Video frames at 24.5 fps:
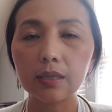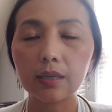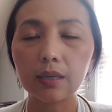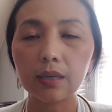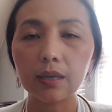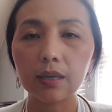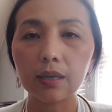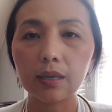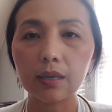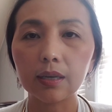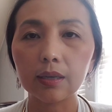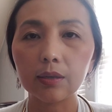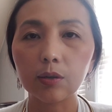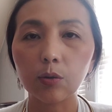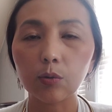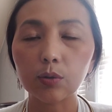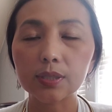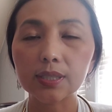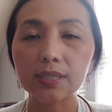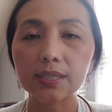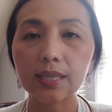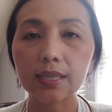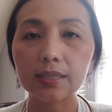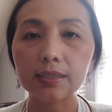or
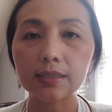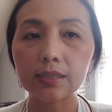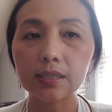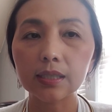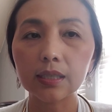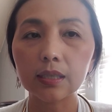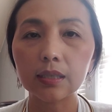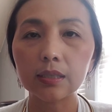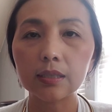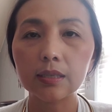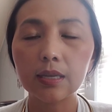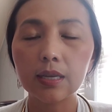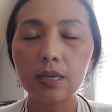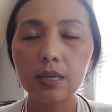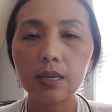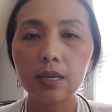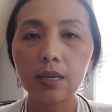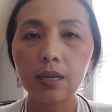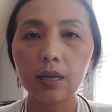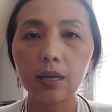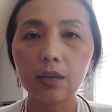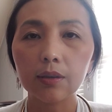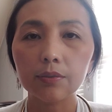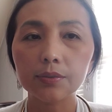sensing
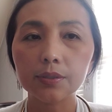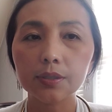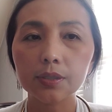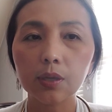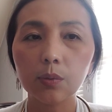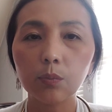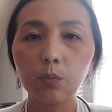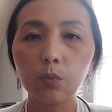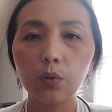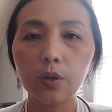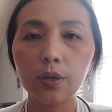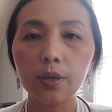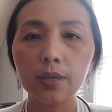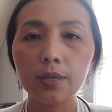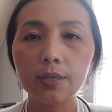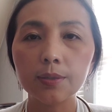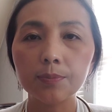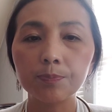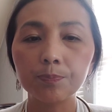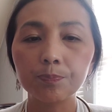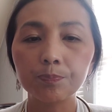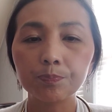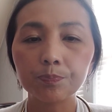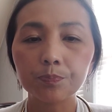of
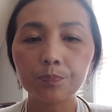someone